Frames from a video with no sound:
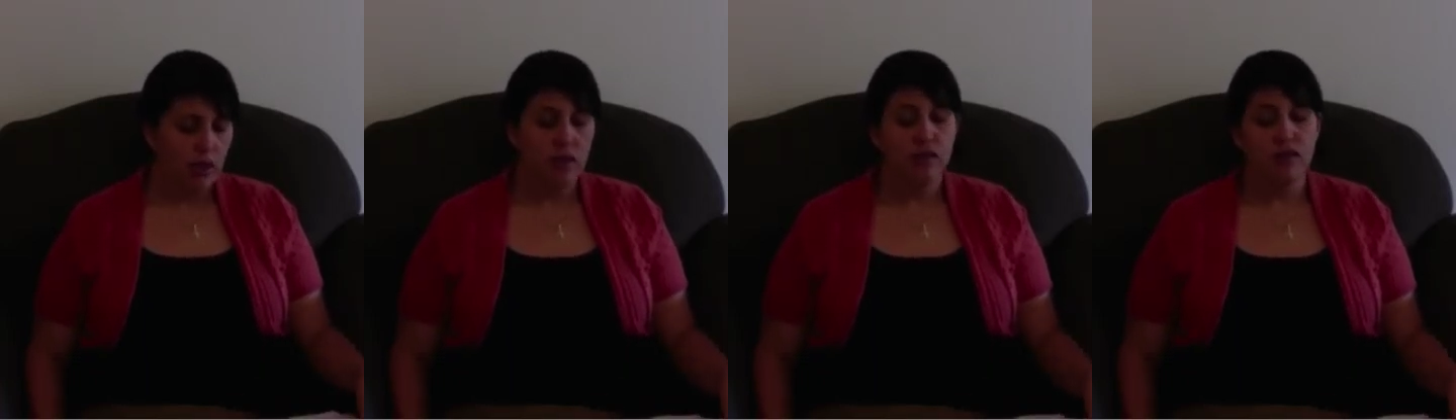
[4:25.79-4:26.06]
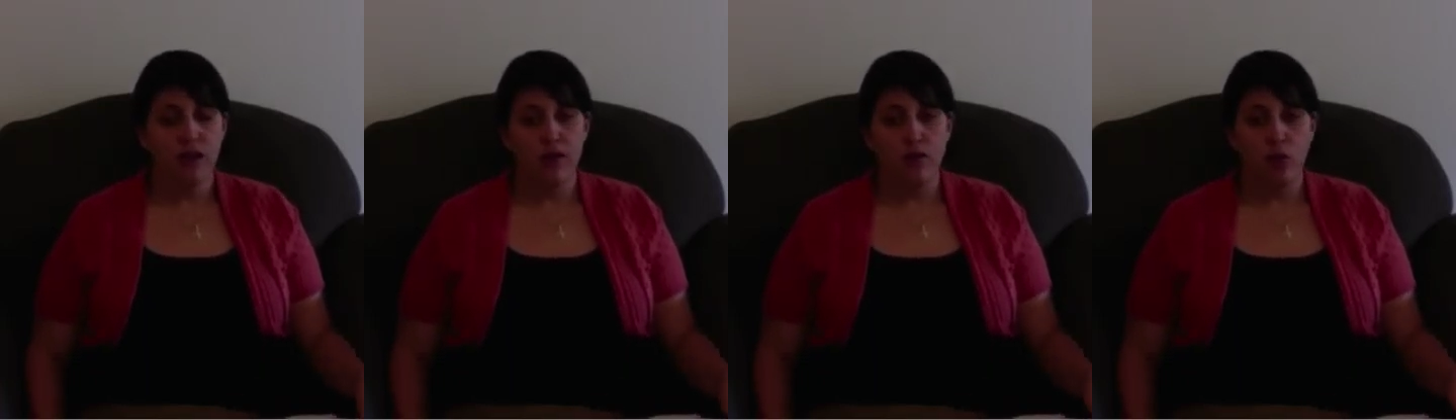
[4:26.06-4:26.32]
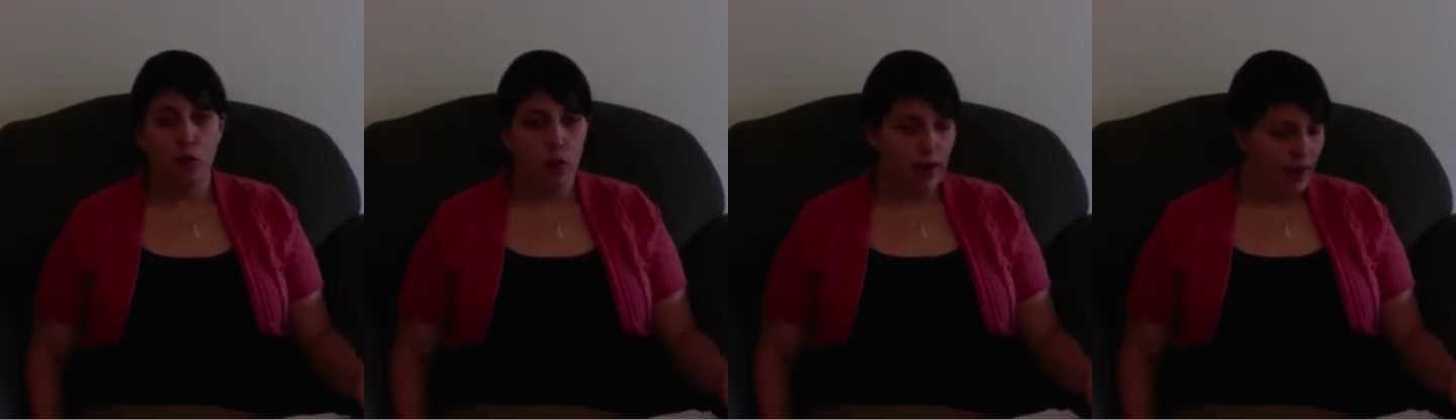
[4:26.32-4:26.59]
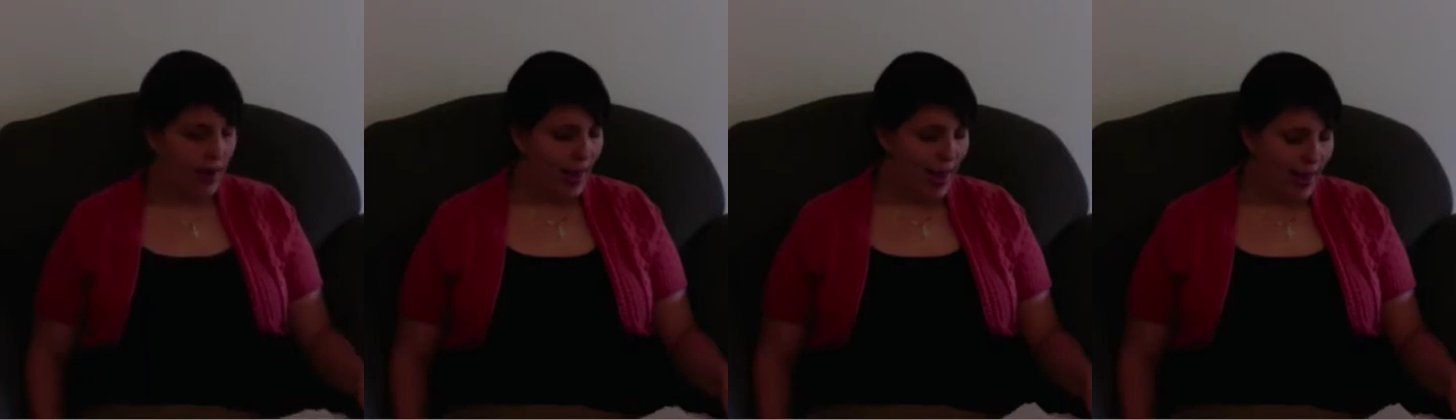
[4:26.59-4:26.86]

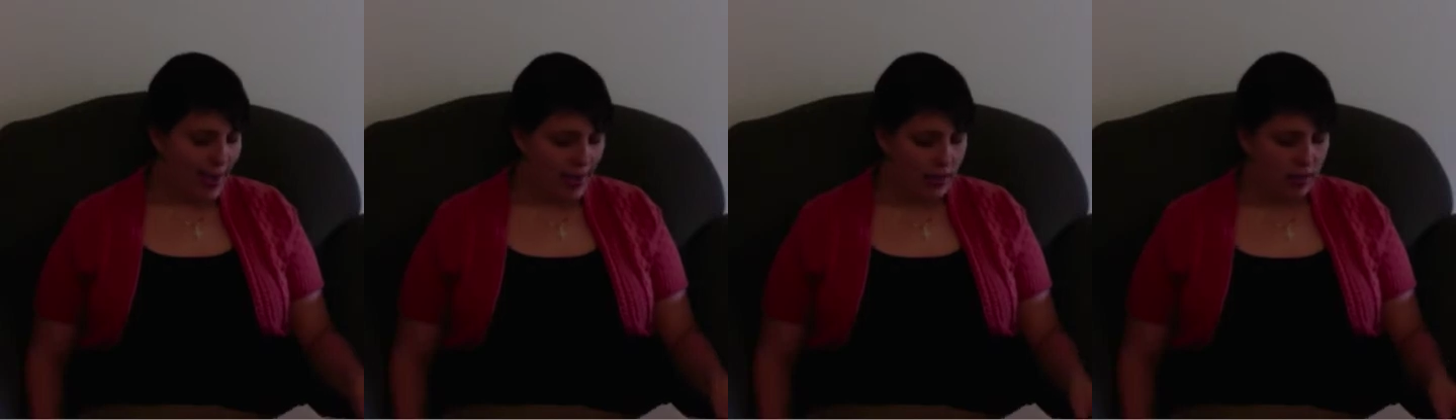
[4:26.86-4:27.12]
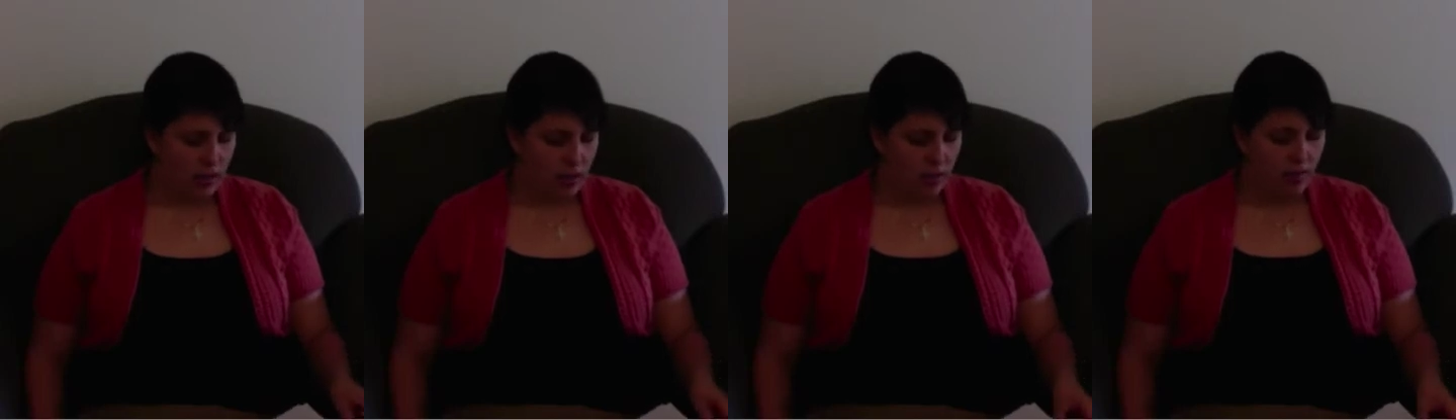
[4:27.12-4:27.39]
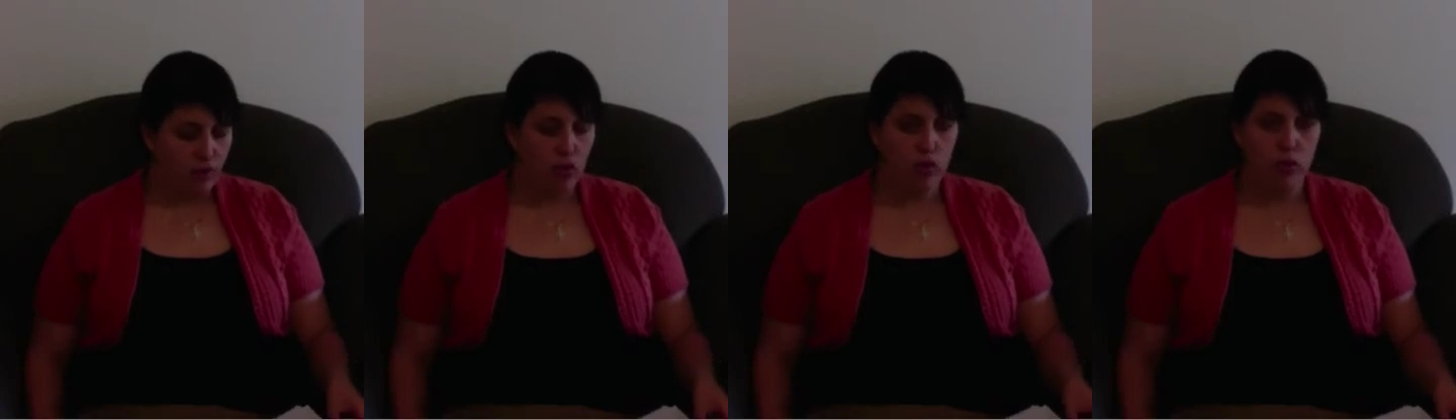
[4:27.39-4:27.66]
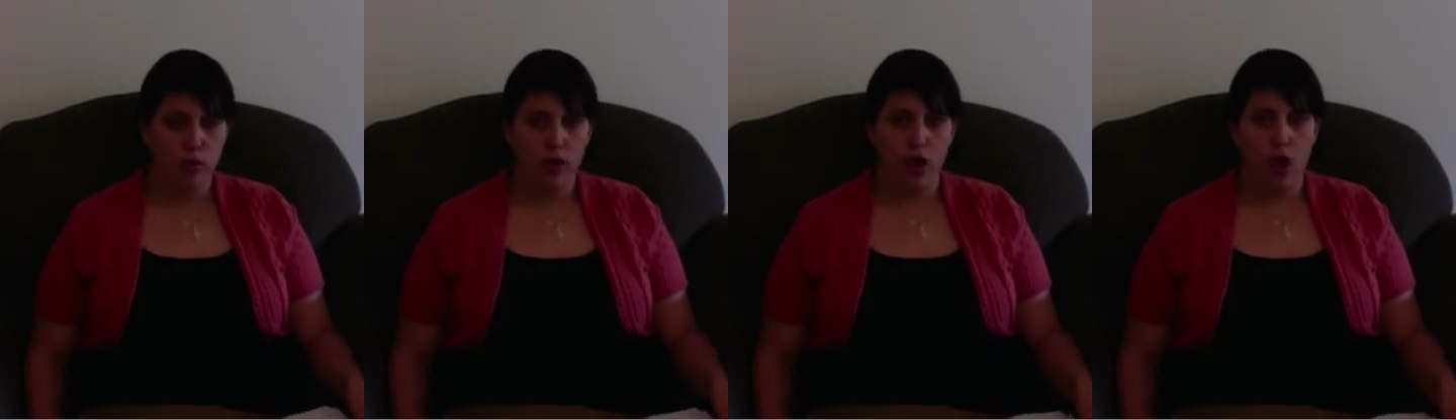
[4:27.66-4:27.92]

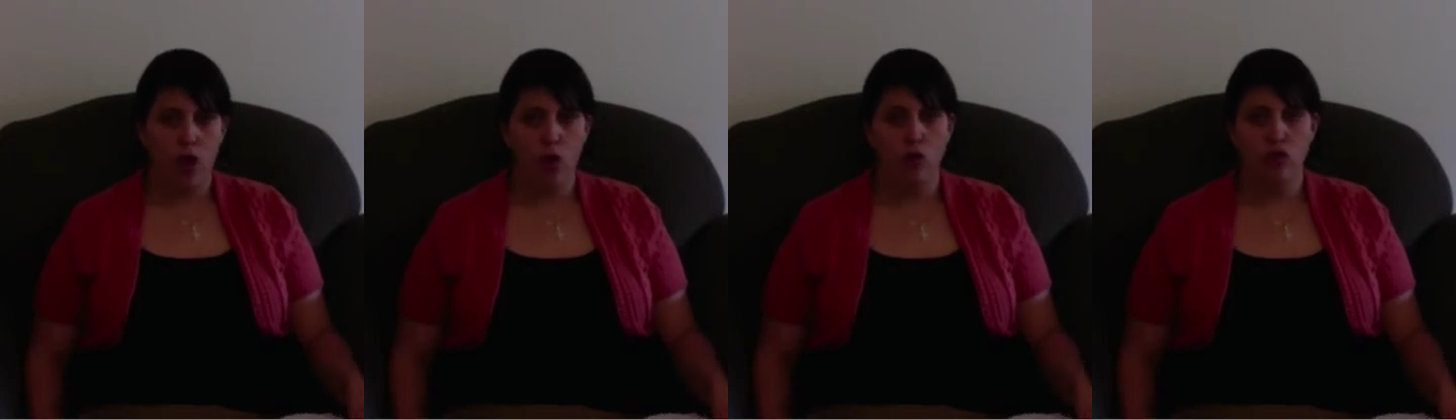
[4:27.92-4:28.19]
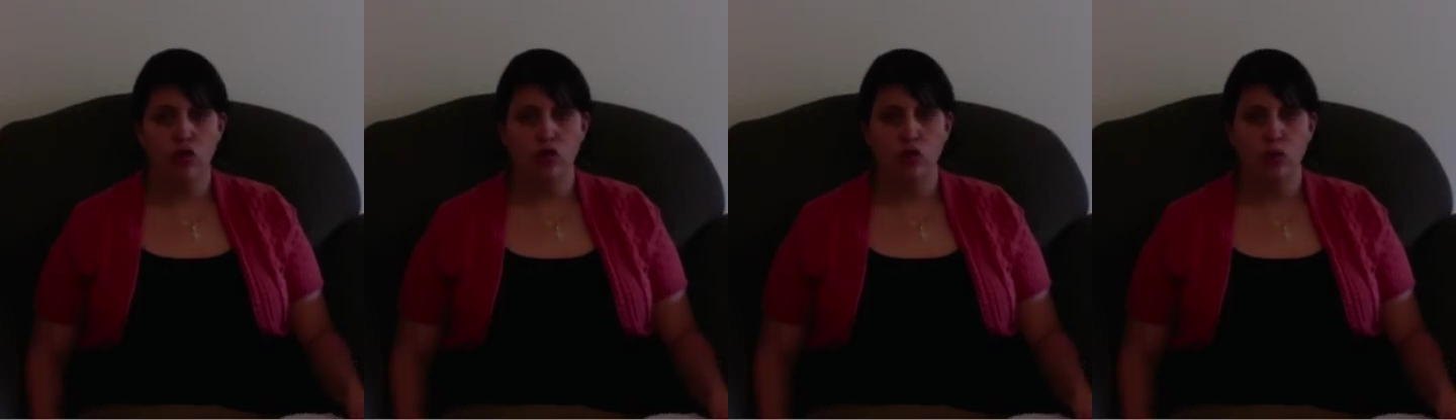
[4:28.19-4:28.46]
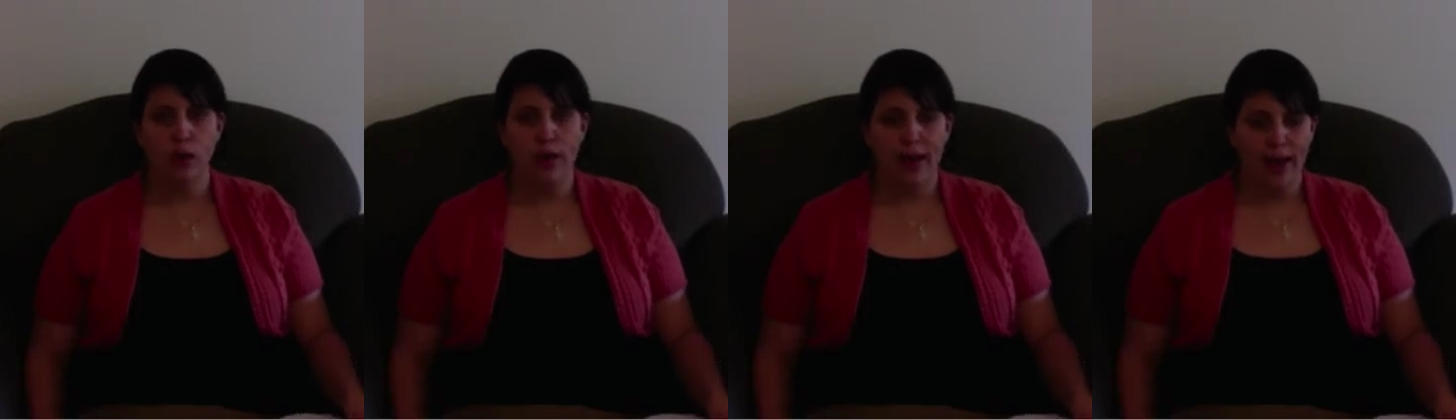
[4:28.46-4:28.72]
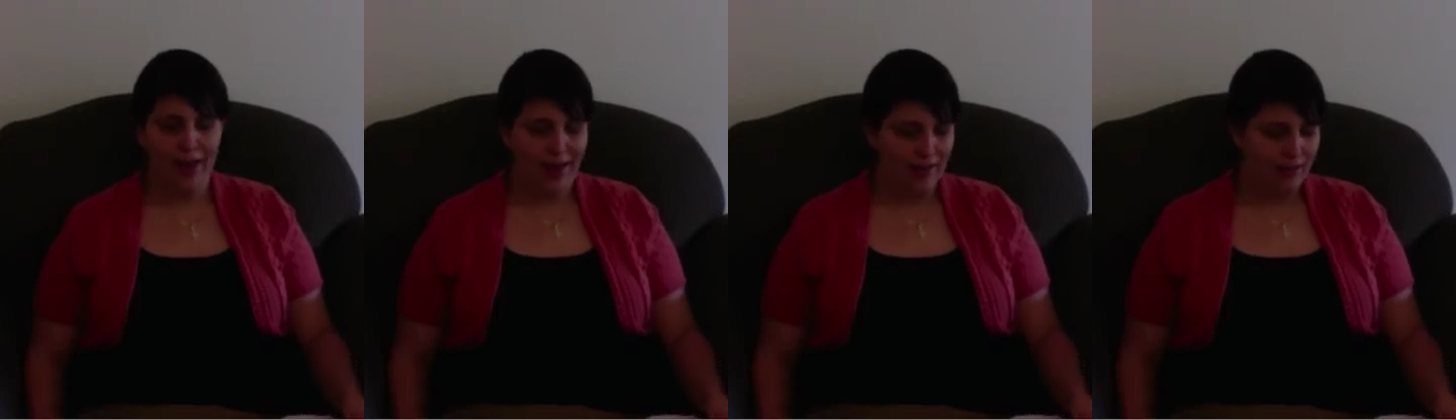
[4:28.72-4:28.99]

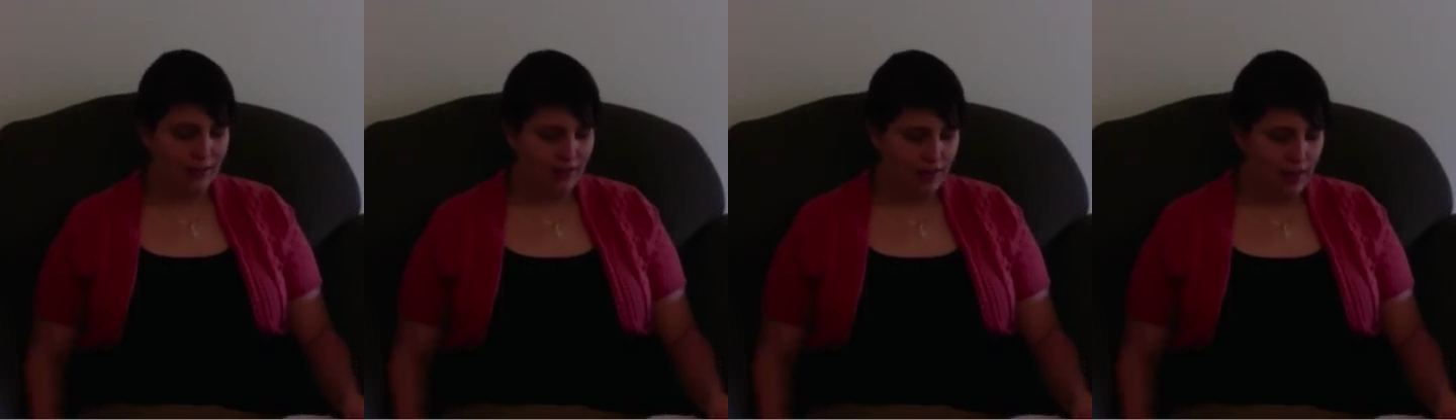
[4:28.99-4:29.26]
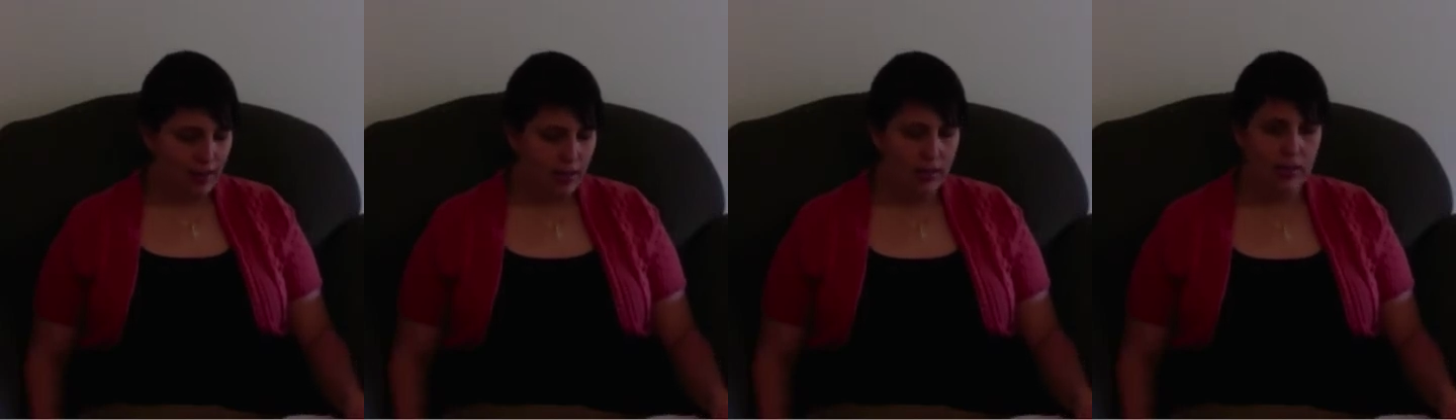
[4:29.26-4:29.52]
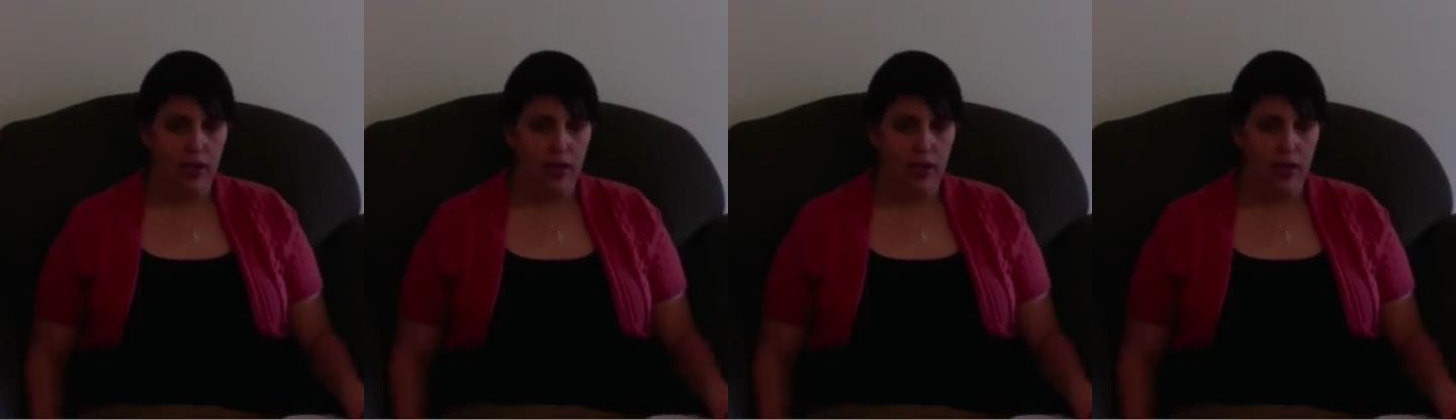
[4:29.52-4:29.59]
718-430-2186,